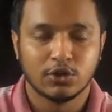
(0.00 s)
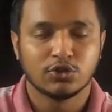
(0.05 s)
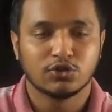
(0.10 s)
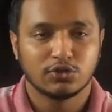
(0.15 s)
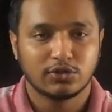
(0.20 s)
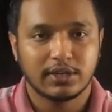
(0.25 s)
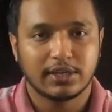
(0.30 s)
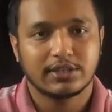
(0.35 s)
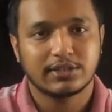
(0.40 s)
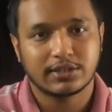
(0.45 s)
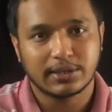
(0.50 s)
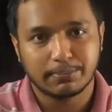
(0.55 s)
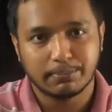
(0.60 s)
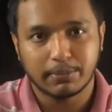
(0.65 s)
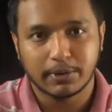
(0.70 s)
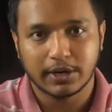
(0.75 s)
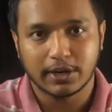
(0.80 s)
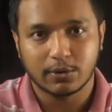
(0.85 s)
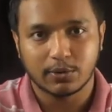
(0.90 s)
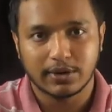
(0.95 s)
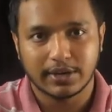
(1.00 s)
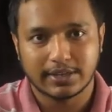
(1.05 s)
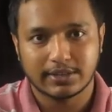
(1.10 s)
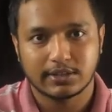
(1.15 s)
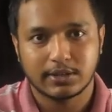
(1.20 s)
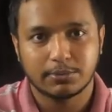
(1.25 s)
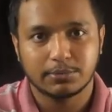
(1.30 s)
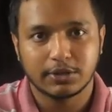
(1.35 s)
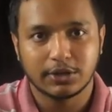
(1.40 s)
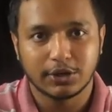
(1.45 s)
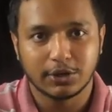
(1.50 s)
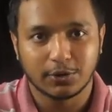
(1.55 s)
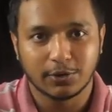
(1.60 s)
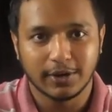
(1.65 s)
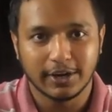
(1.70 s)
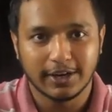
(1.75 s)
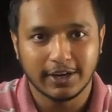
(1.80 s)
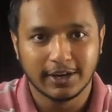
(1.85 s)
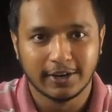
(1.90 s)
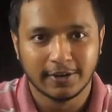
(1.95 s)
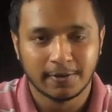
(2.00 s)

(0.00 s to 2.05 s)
That's a particular exception to it,